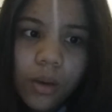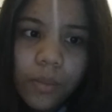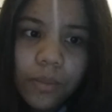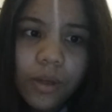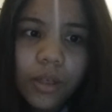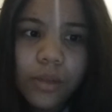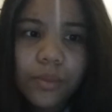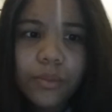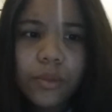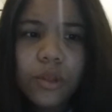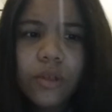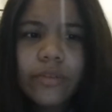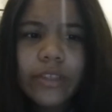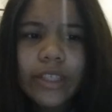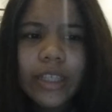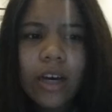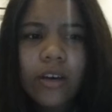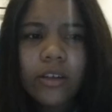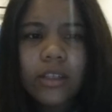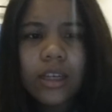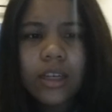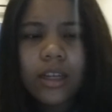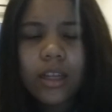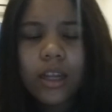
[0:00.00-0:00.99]
but moves
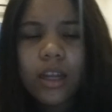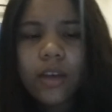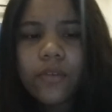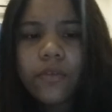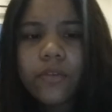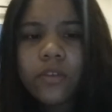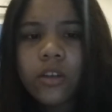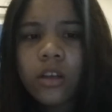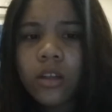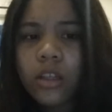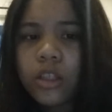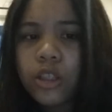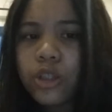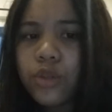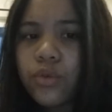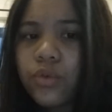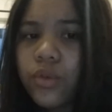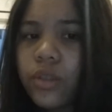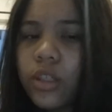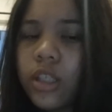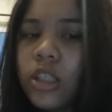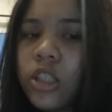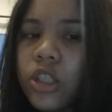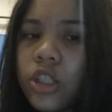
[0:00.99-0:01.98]
out and lives on the
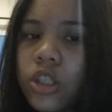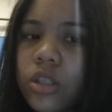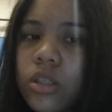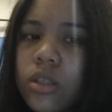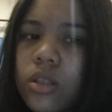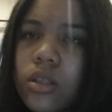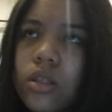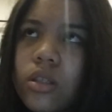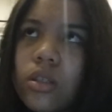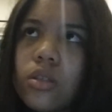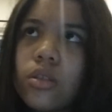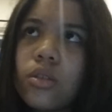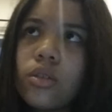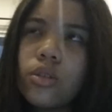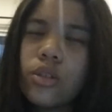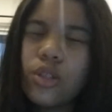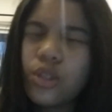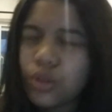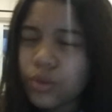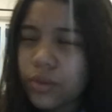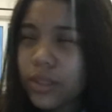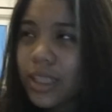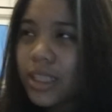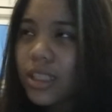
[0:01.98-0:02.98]
street,
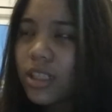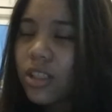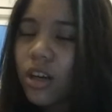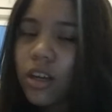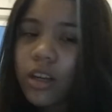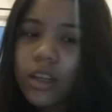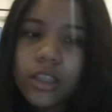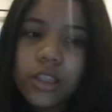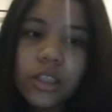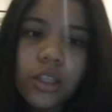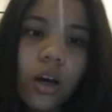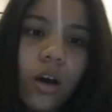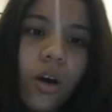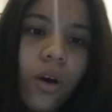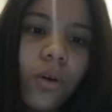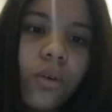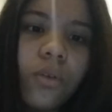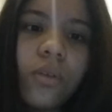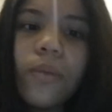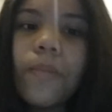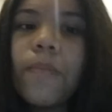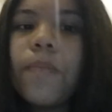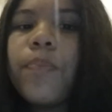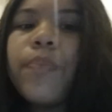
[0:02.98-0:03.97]
street on his
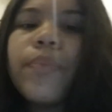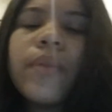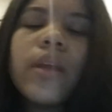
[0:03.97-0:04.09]
own.